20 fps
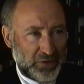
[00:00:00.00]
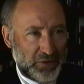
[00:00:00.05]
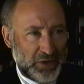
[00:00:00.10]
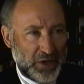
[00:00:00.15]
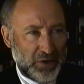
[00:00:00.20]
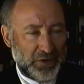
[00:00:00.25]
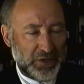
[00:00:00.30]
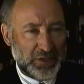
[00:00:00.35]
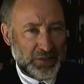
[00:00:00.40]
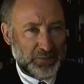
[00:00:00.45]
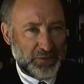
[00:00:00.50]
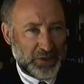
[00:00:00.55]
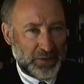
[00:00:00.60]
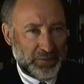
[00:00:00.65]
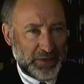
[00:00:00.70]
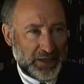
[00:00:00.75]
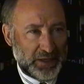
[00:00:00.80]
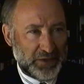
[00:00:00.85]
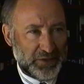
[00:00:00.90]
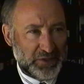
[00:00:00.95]
no
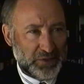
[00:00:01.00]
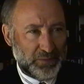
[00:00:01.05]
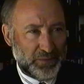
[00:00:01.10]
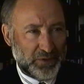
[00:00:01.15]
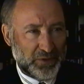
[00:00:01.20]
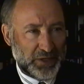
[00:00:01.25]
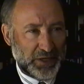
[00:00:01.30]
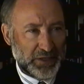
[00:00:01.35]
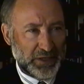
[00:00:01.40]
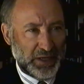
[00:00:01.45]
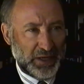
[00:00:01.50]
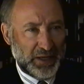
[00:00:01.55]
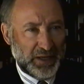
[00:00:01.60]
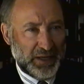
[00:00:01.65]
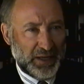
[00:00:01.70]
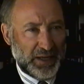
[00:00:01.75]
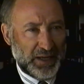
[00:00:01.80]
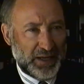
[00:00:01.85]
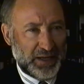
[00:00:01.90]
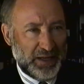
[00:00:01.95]
experimental support
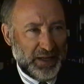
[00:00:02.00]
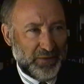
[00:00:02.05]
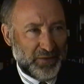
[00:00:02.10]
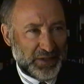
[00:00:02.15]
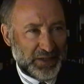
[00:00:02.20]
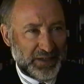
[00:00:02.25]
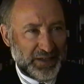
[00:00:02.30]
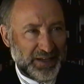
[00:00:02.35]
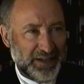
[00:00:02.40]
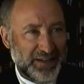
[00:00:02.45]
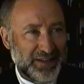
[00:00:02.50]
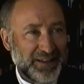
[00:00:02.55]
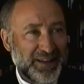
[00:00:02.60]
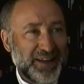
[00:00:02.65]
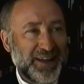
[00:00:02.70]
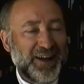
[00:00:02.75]
and even,